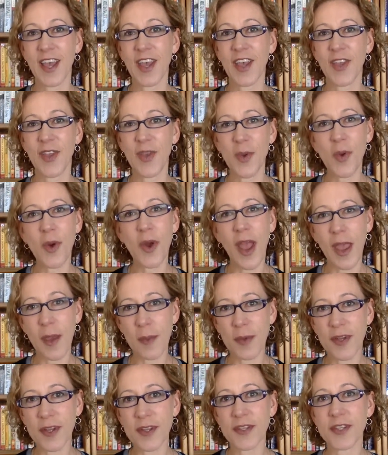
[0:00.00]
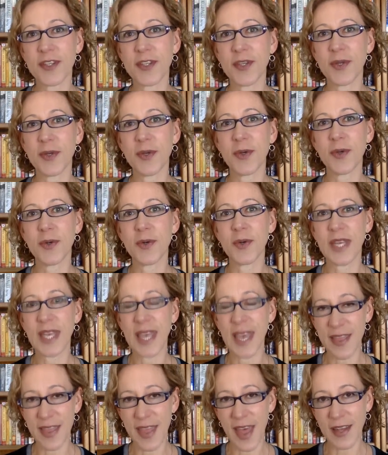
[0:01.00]
you are able to
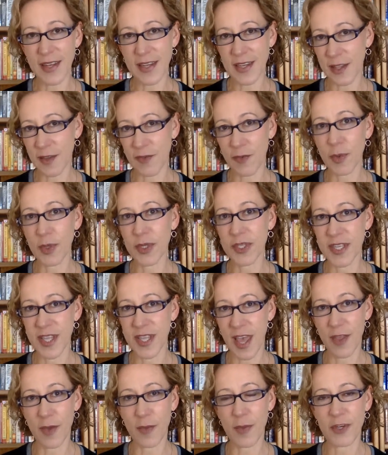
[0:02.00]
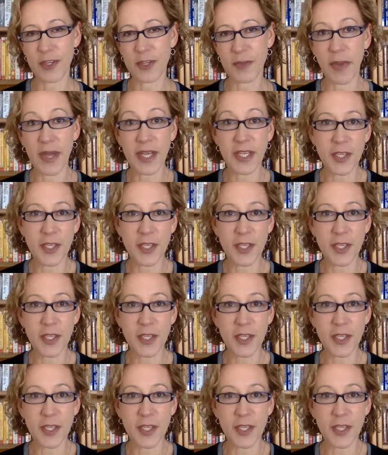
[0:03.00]
get that deliverable to the other person by